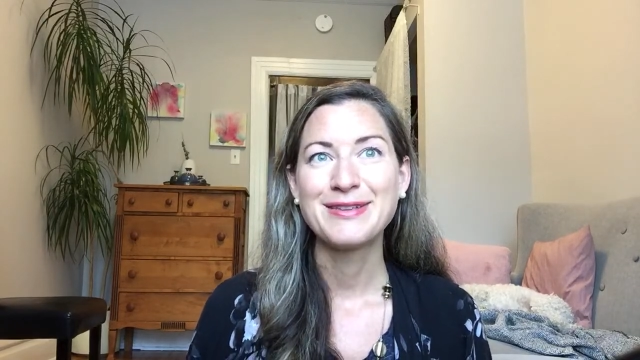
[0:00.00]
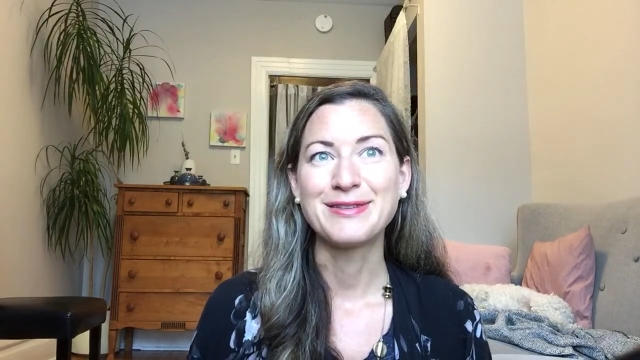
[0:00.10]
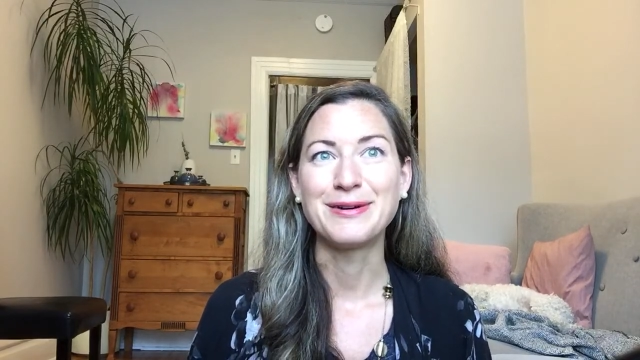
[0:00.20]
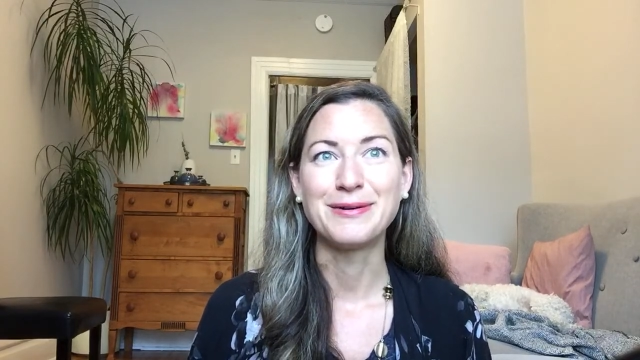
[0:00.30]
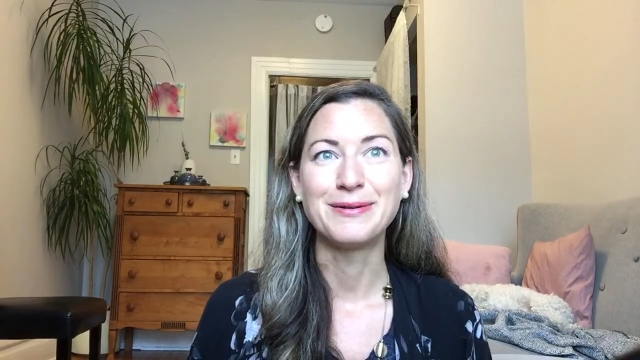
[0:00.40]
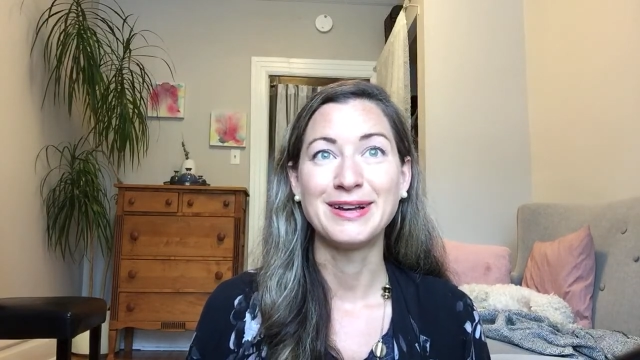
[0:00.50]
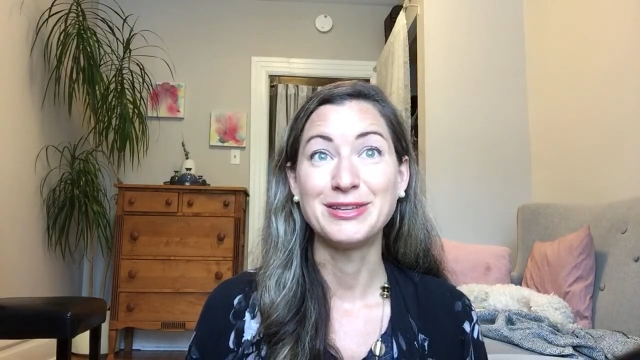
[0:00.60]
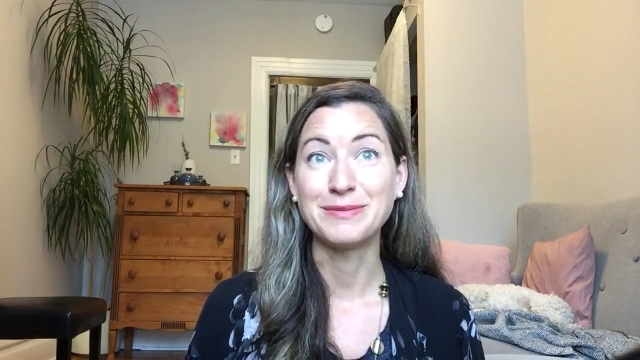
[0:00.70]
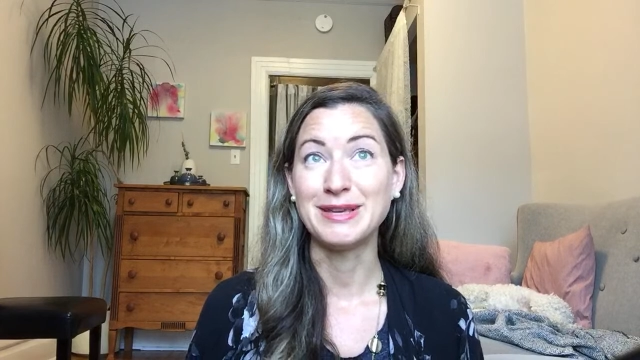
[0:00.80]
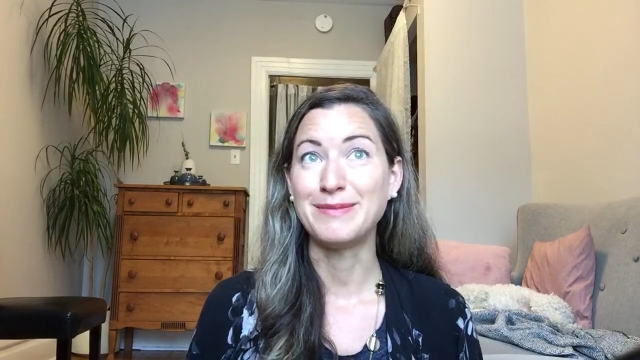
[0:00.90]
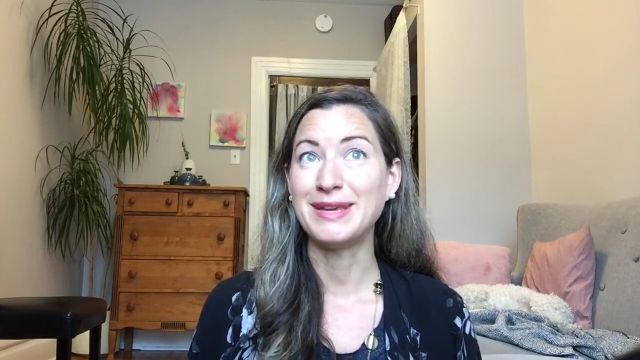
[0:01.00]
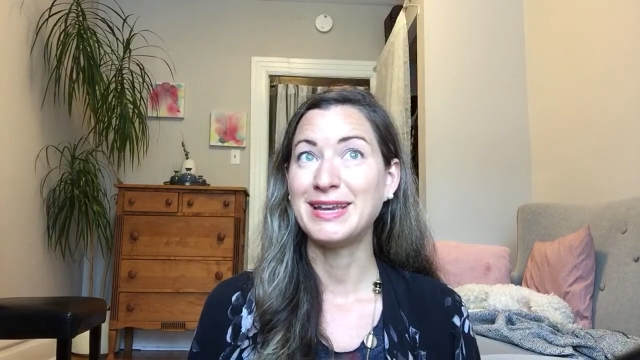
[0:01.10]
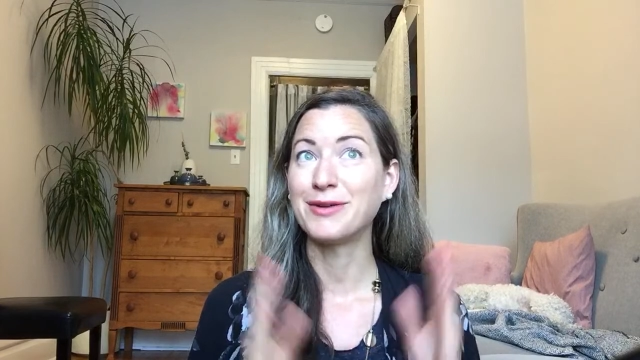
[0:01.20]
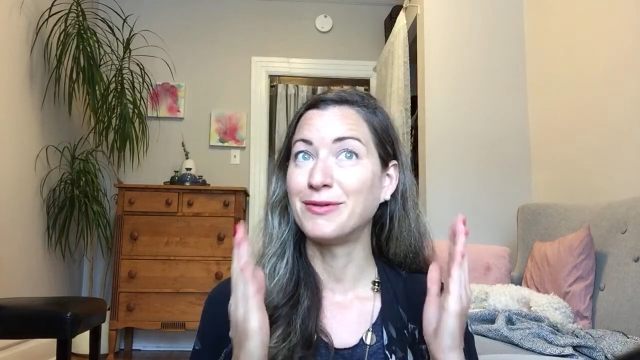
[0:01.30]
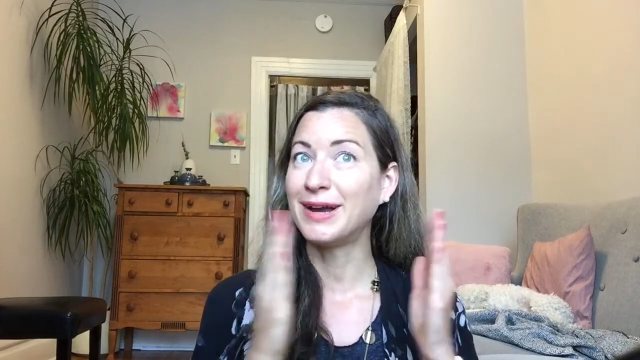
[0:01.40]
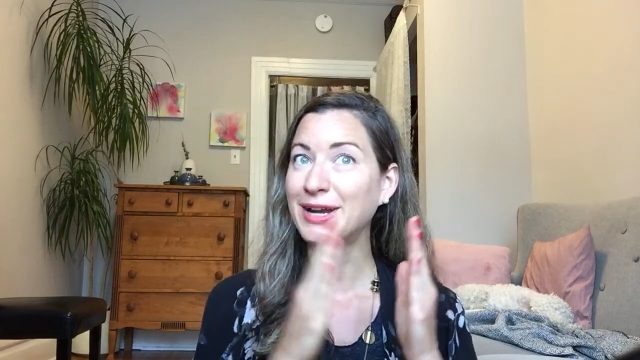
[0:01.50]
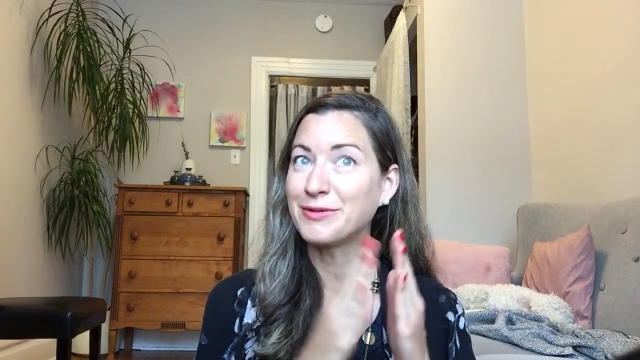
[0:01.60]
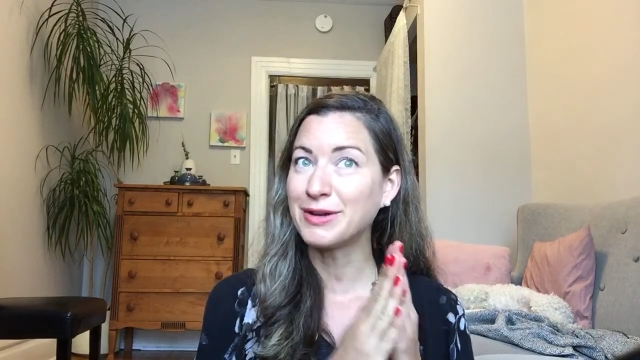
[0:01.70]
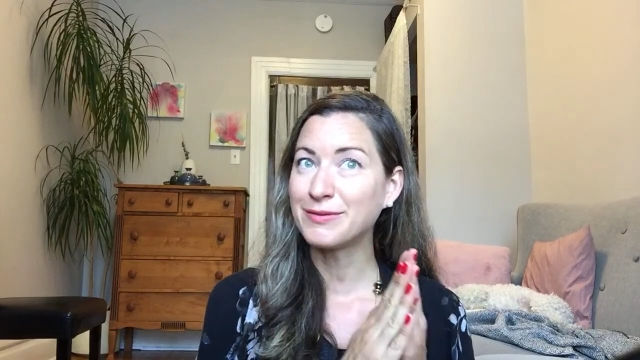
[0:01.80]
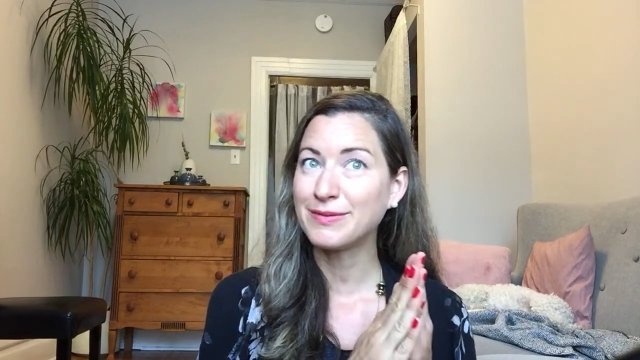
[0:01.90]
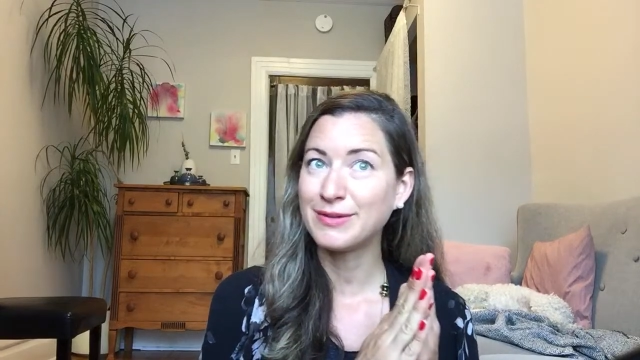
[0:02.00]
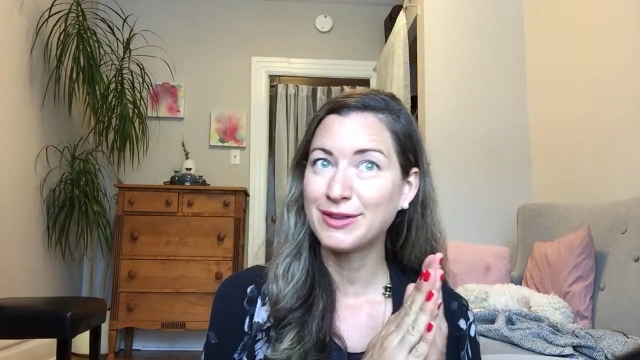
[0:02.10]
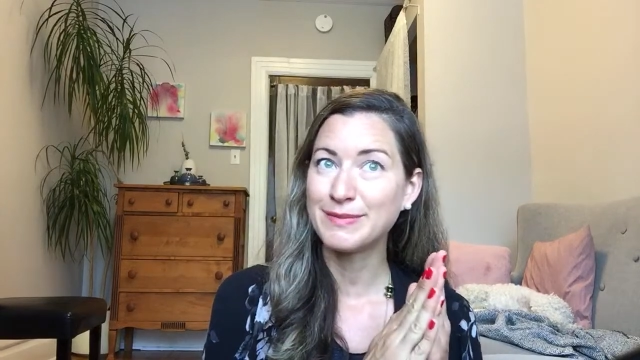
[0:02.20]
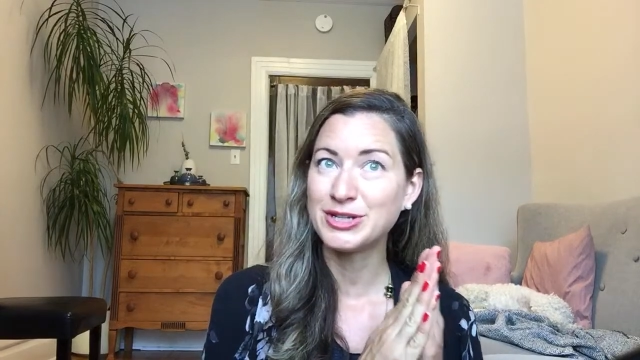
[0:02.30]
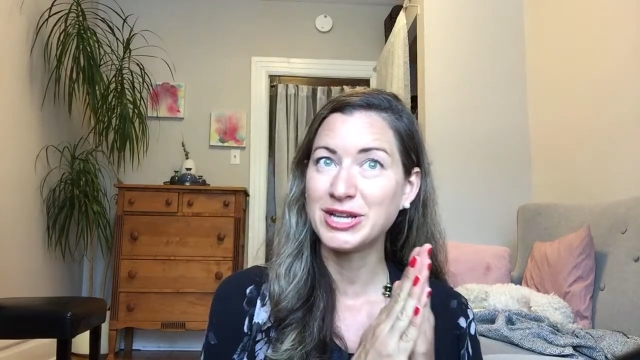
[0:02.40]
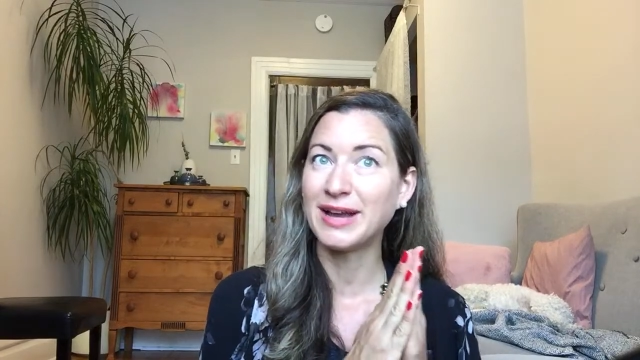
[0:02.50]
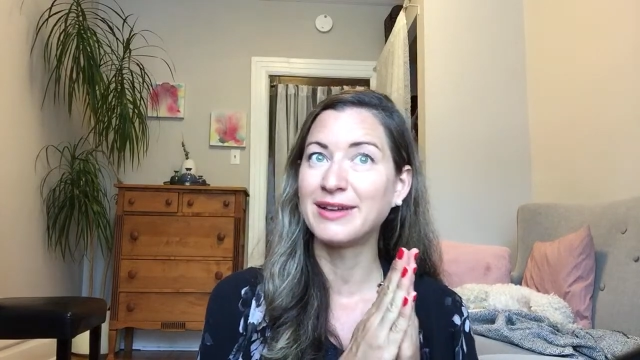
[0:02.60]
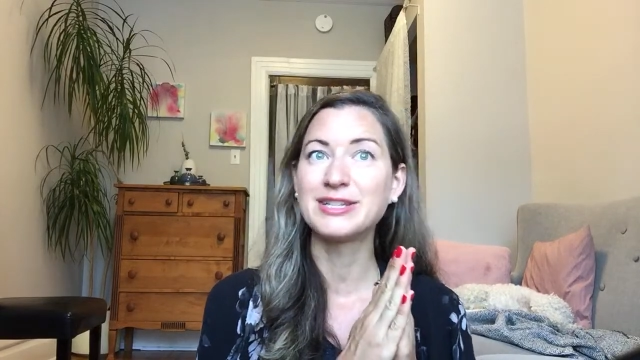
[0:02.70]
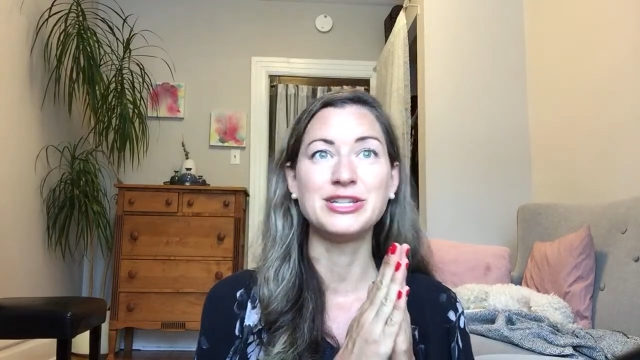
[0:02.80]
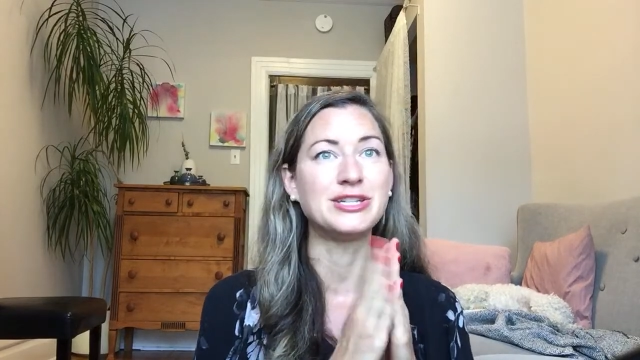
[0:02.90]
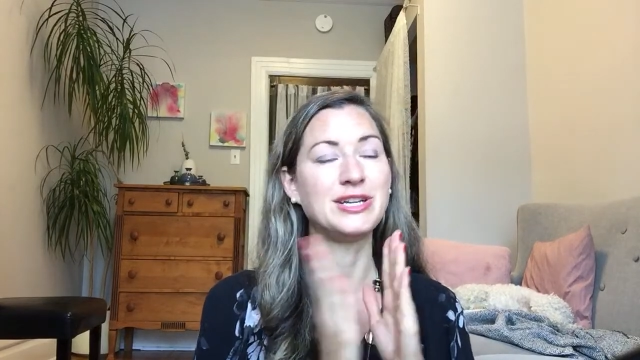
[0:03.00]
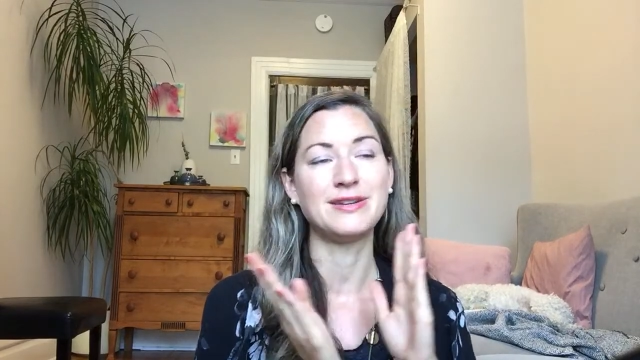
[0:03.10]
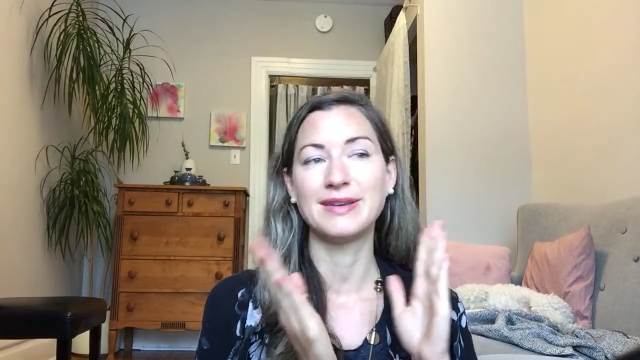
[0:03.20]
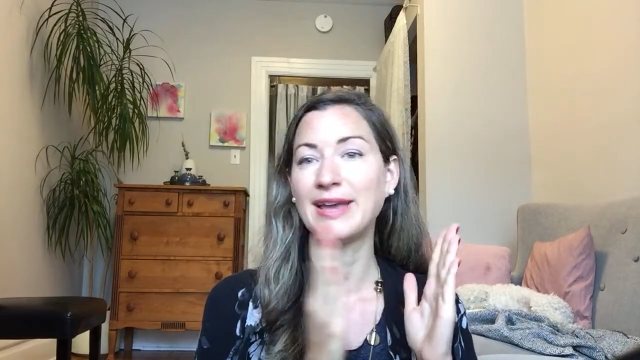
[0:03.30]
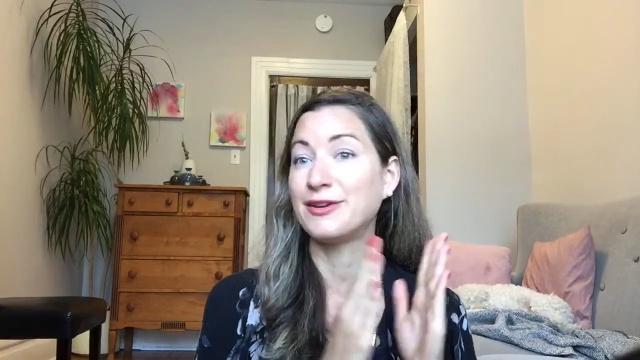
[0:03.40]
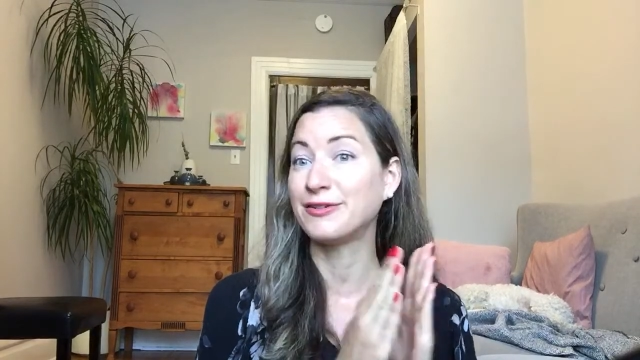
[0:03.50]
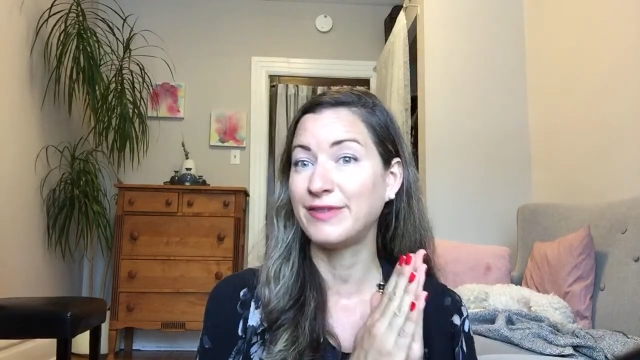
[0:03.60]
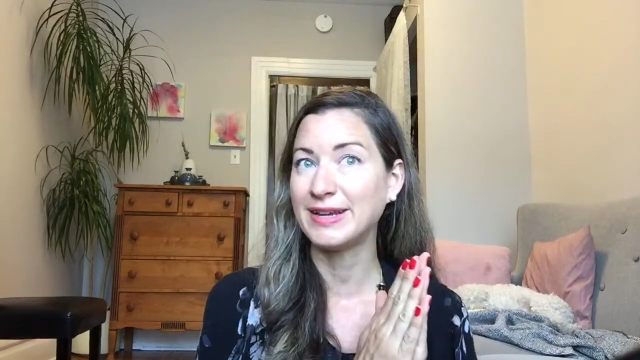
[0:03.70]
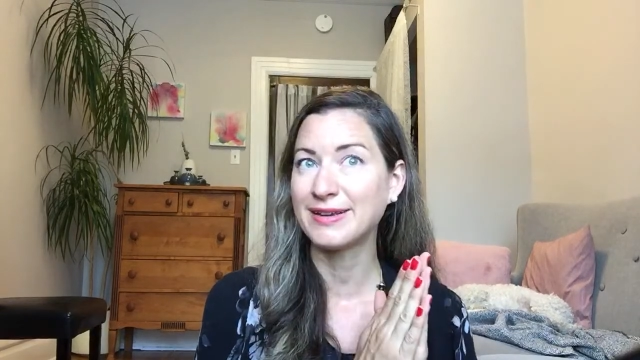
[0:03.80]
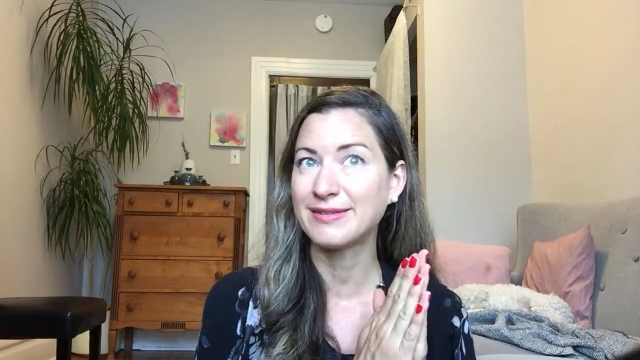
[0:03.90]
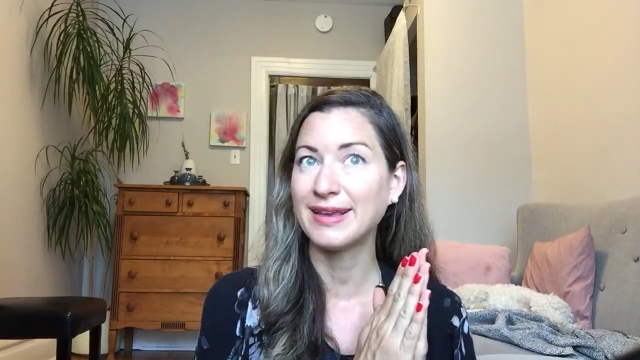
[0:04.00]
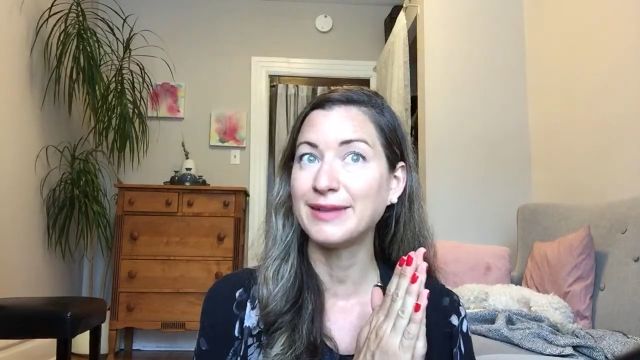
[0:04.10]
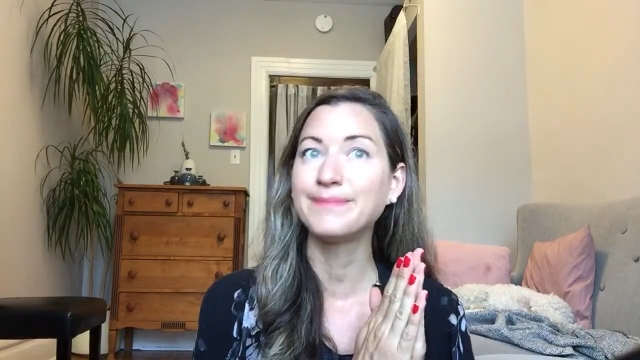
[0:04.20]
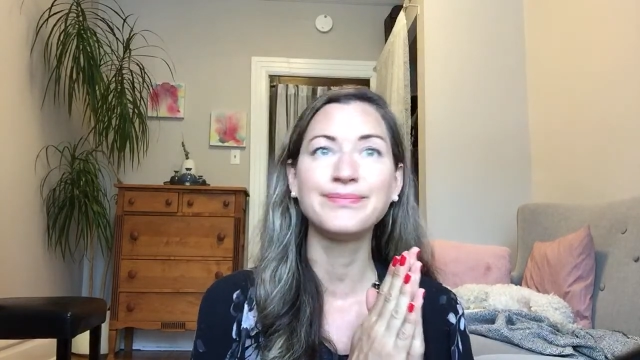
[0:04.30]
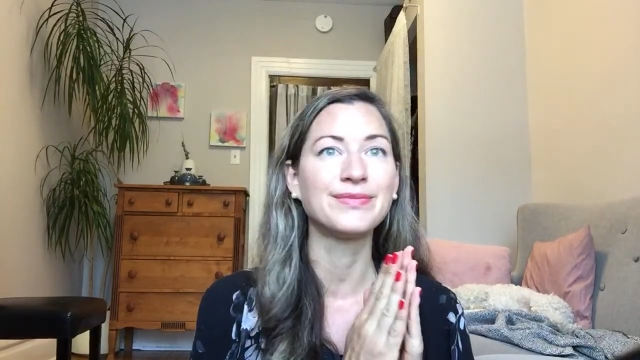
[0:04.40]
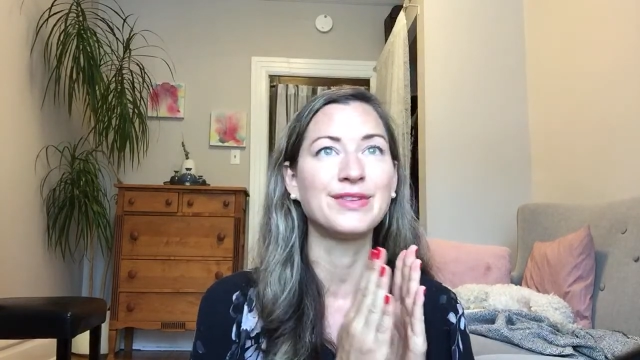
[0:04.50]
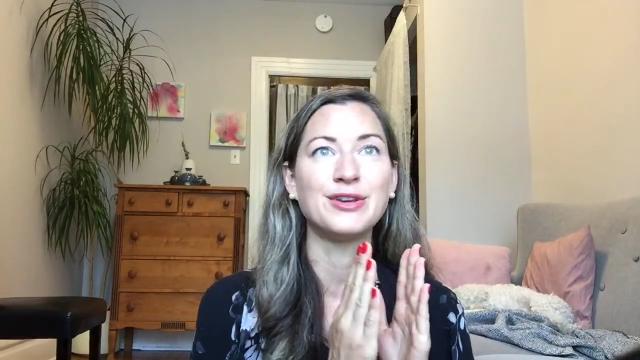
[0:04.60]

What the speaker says: So you'll be meeting one-on-one with Michelle to get your fitness in.